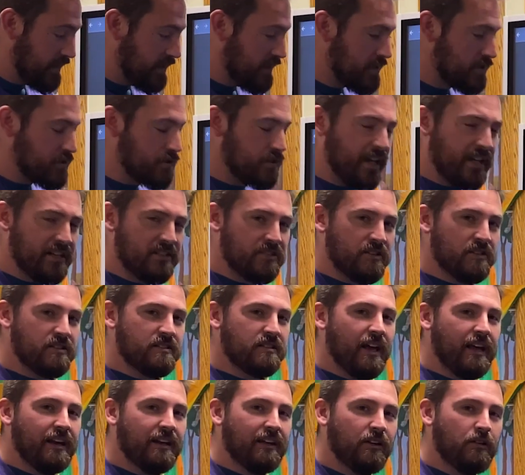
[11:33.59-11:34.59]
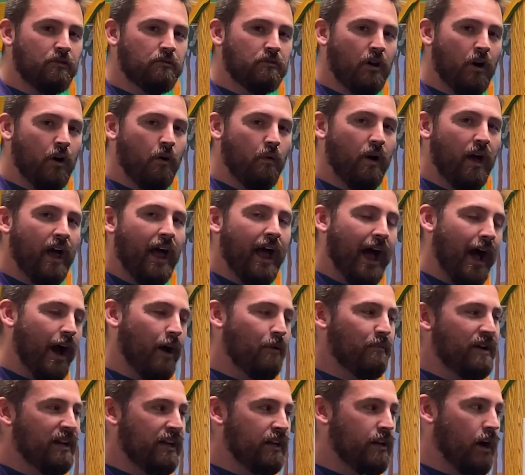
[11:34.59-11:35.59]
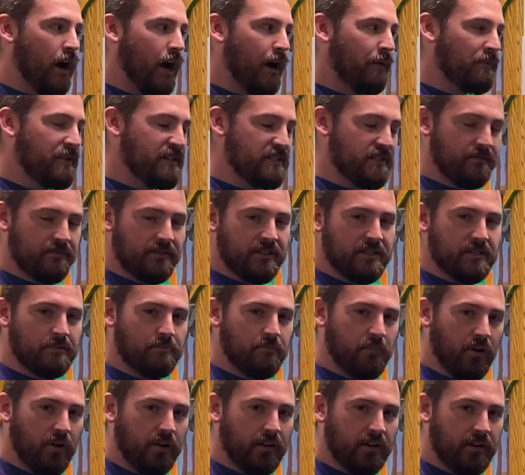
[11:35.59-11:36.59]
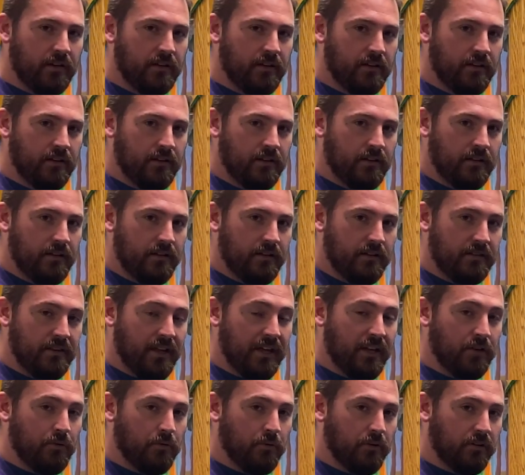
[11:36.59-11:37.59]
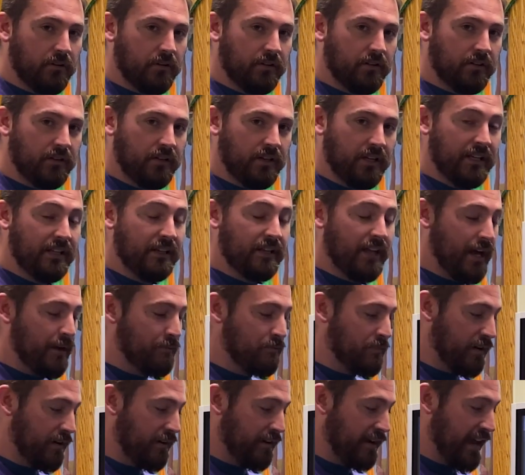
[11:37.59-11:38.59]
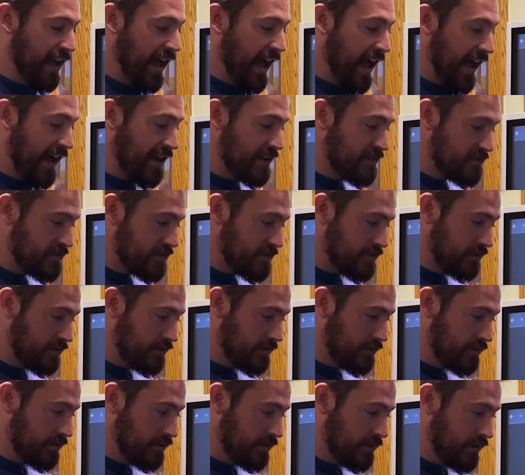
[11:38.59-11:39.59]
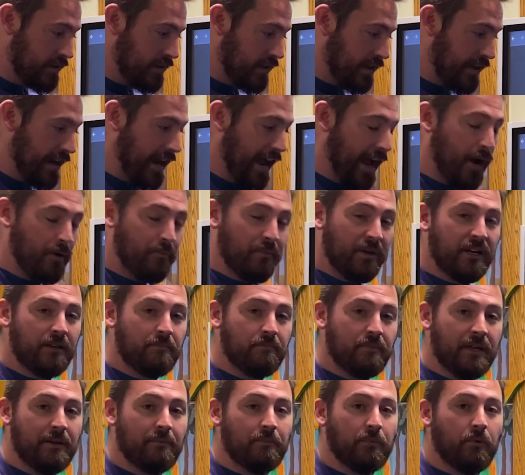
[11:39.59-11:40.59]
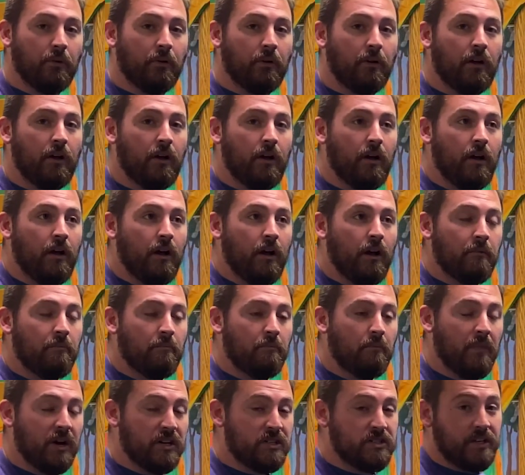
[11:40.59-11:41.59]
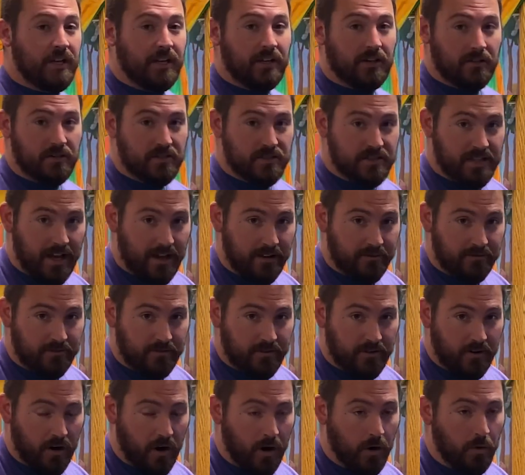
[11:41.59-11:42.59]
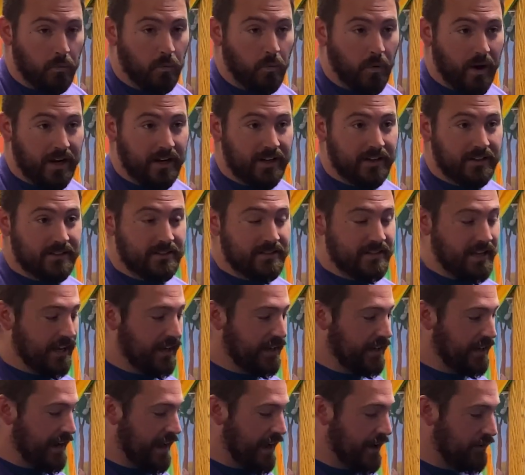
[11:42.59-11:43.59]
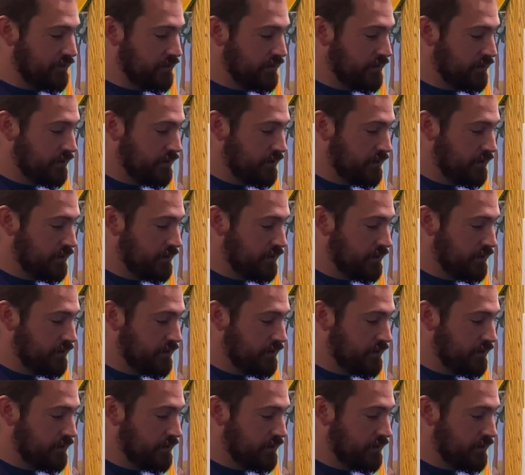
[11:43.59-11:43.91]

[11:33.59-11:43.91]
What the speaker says: So that's just letting you know how many copies of this book that your e-library has and how many people, much like yourself, are waiting to take it out.